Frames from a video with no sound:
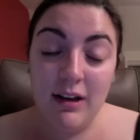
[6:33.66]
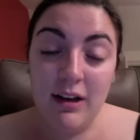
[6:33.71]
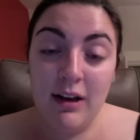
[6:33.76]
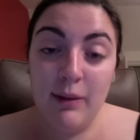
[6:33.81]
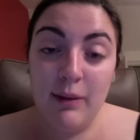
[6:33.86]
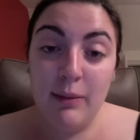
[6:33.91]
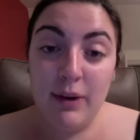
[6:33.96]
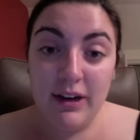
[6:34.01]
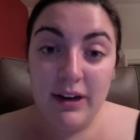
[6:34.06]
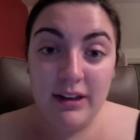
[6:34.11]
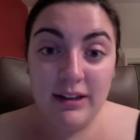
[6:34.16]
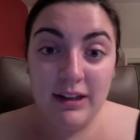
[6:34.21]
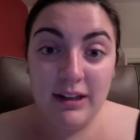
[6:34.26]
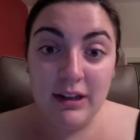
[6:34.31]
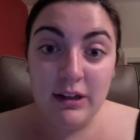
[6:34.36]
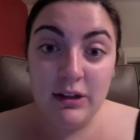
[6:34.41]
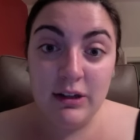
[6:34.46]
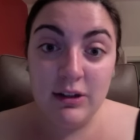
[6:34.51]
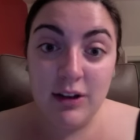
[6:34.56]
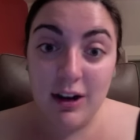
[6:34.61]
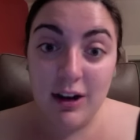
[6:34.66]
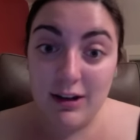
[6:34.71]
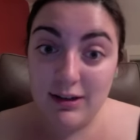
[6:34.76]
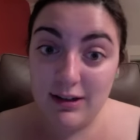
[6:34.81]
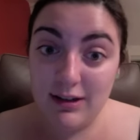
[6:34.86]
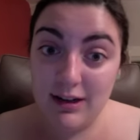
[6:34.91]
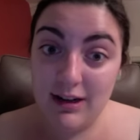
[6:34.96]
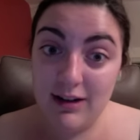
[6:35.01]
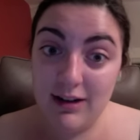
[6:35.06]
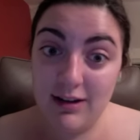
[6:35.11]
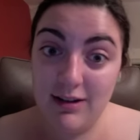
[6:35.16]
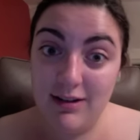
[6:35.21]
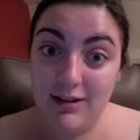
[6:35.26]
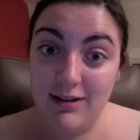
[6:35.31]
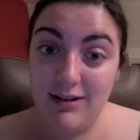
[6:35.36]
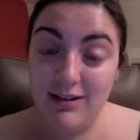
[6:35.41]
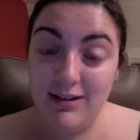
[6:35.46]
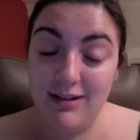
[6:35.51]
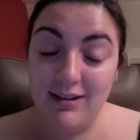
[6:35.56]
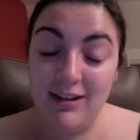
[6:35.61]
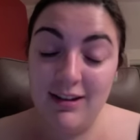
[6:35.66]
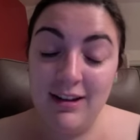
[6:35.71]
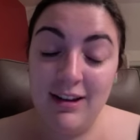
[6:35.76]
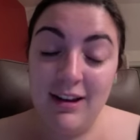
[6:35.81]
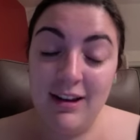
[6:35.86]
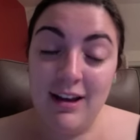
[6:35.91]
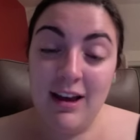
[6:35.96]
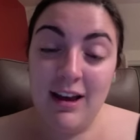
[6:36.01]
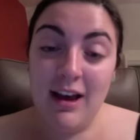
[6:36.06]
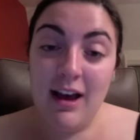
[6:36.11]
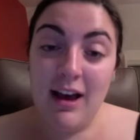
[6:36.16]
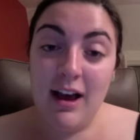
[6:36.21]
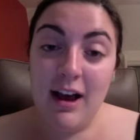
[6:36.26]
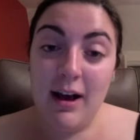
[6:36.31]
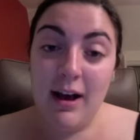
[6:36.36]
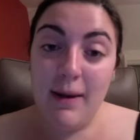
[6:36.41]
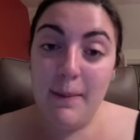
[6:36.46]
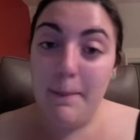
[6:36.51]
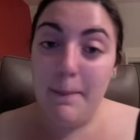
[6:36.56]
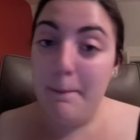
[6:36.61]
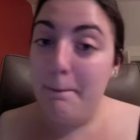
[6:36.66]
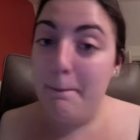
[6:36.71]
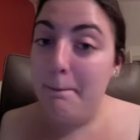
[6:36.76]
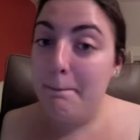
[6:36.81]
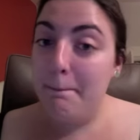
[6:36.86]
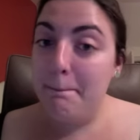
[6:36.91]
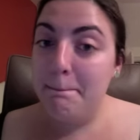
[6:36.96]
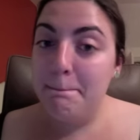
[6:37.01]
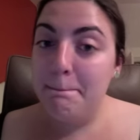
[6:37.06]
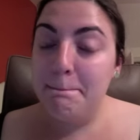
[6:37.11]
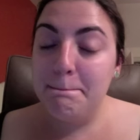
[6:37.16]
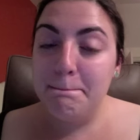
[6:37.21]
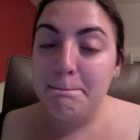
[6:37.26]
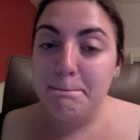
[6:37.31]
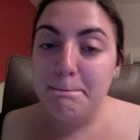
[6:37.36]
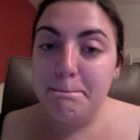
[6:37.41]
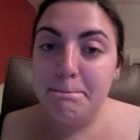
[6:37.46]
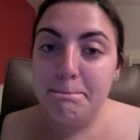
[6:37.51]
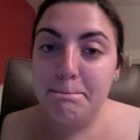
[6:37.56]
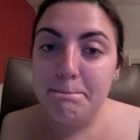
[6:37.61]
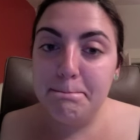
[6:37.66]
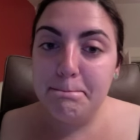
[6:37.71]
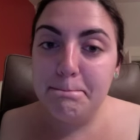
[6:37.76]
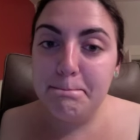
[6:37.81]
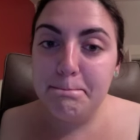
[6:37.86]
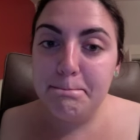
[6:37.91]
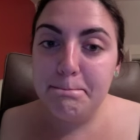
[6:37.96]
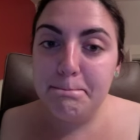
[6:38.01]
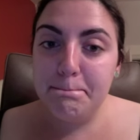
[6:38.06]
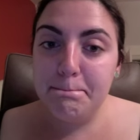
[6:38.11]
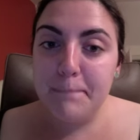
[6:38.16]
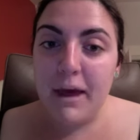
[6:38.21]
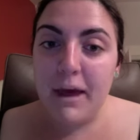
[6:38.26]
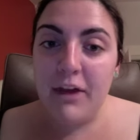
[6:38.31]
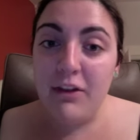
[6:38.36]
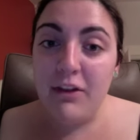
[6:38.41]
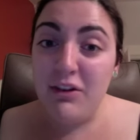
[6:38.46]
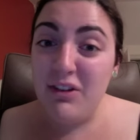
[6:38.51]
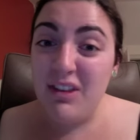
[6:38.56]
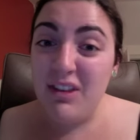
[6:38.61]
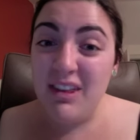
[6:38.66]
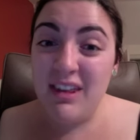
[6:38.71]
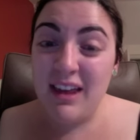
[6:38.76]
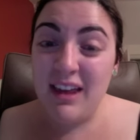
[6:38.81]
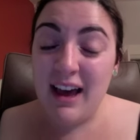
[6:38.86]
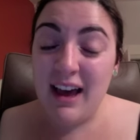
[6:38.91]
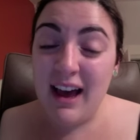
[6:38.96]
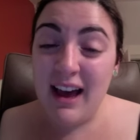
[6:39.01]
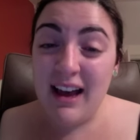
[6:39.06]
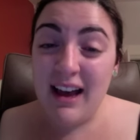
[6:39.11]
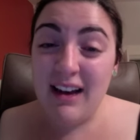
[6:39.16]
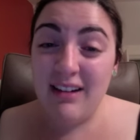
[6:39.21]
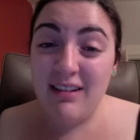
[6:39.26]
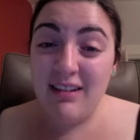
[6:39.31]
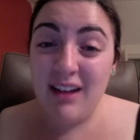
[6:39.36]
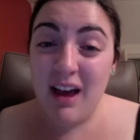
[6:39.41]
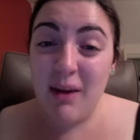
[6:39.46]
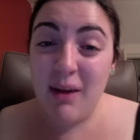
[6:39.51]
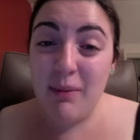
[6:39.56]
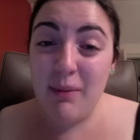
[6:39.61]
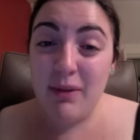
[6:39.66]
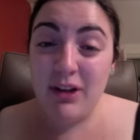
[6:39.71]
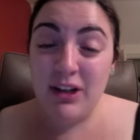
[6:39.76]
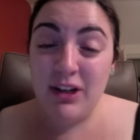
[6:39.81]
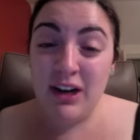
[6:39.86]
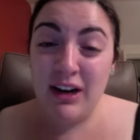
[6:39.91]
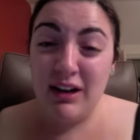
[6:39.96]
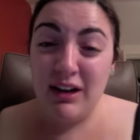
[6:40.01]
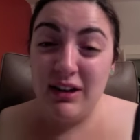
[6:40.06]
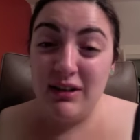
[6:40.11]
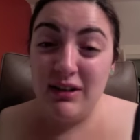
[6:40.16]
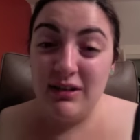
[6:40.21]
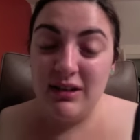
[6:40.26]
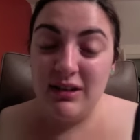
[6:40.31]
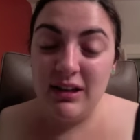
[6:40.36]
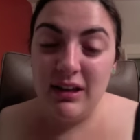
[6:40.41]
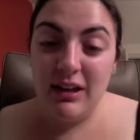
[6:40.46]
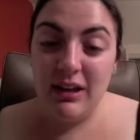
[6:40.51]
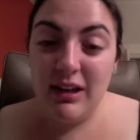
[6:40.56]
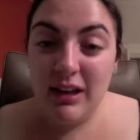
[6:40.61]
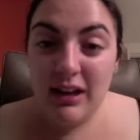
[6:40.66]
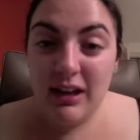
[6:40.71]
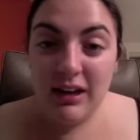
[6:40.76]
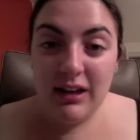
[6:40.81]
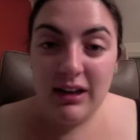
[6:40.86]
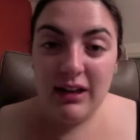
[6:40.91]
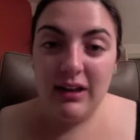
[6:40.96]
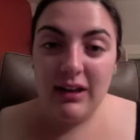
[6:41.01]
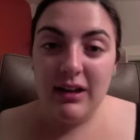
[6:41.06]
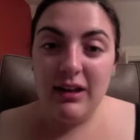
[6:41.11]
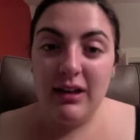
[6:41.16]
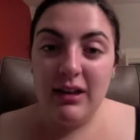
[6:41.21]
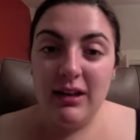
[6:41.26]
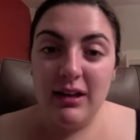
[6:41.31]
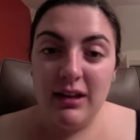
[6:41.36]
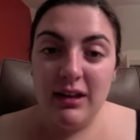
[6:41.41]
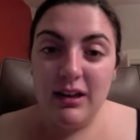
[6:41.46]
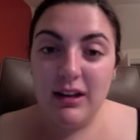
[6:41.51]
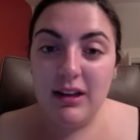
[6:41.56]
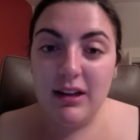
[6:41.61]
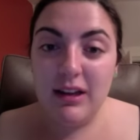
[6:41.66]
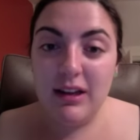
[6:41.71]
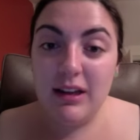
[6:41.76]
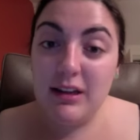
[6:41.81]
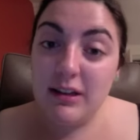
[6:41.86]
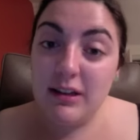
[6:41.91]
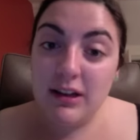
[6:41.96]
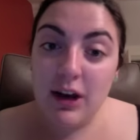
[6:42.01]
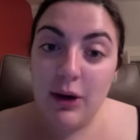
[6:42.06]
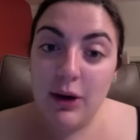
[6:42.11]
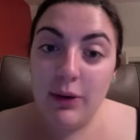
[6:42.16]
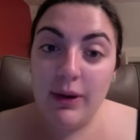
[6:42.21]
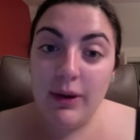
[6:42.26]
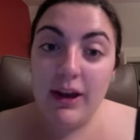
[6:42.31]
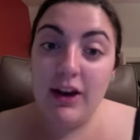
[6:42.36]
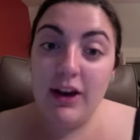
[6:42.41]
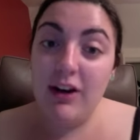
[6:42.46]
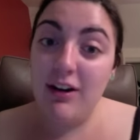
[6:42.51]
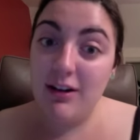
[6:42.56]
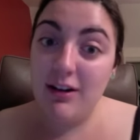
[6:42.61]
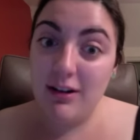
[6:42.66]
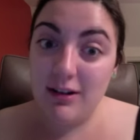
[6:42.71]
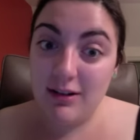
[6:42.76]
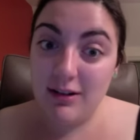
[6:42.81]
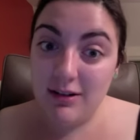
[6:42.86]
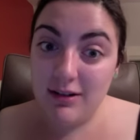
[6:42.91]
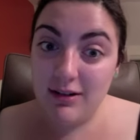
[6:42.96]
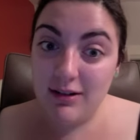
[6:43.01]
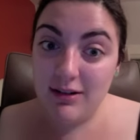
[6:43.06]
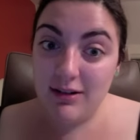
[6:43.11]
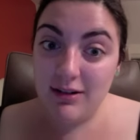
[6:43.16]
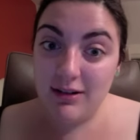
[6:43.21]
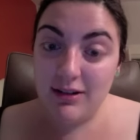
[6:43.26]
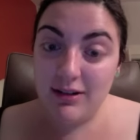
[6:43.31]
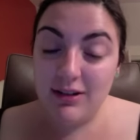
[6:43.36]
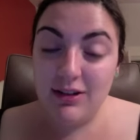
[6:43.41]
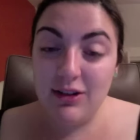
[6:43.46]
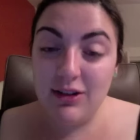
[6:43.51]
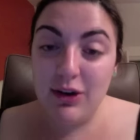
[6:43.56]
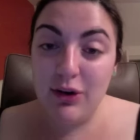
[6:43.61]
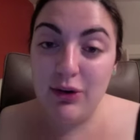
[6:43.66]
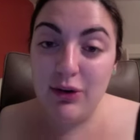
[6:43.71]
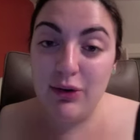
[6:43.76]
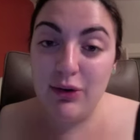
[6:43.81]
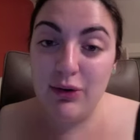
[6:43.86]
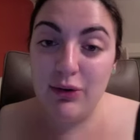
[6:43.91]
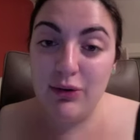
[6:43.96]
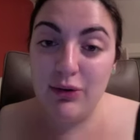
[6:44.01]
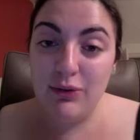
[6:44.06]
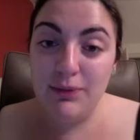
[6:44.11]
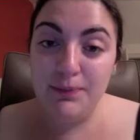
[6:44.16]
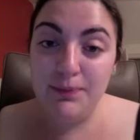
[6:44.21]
but it's exhausting. Other than that, not much else is going on. So